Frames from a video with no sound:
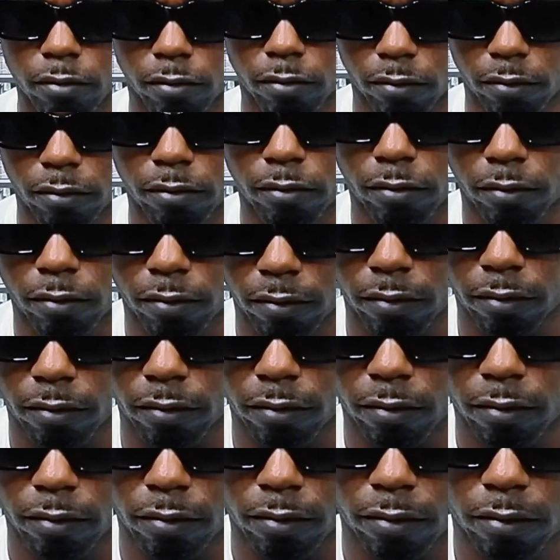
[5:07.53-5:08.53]
don't want to
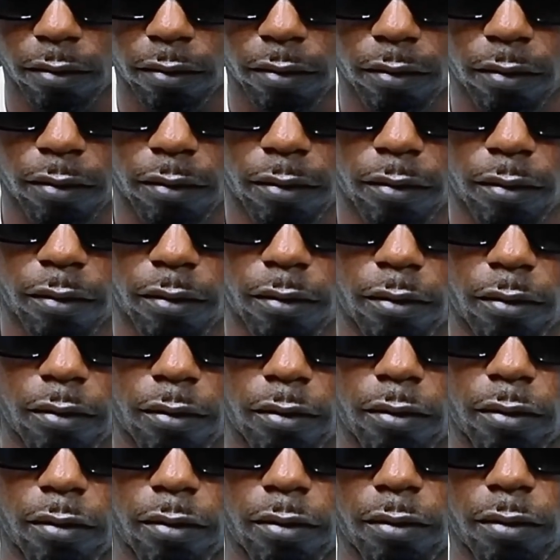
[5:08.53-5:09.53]
give them
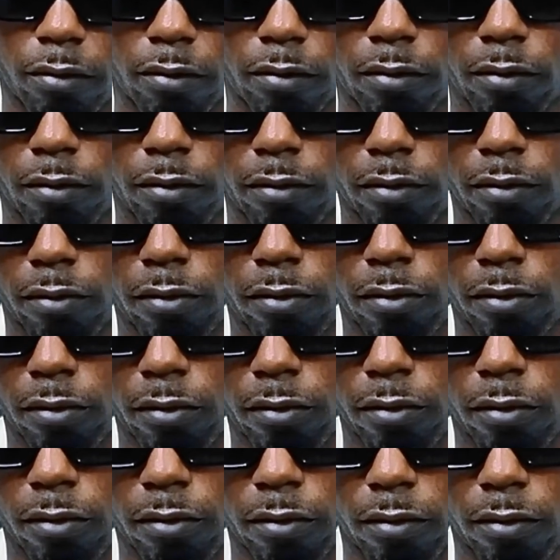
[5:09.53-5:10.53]

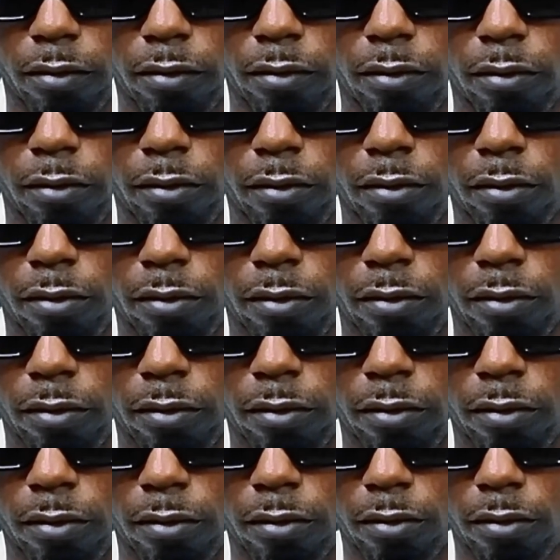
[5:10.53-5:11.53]
uh
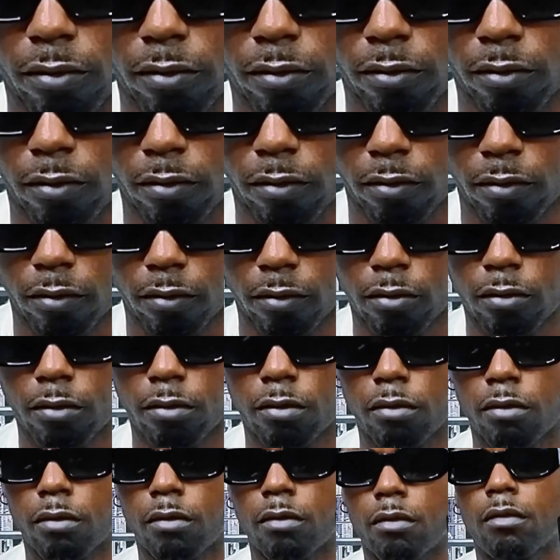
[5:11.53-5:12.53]
I don't know. I
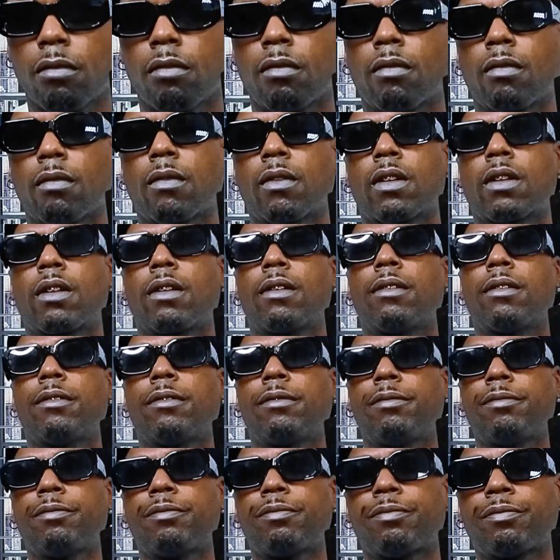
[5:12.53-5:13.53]
don't want to give them
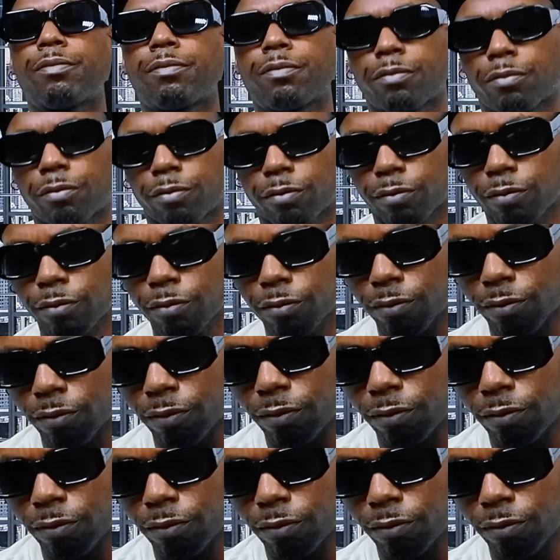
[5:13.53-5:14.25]
ideas onto like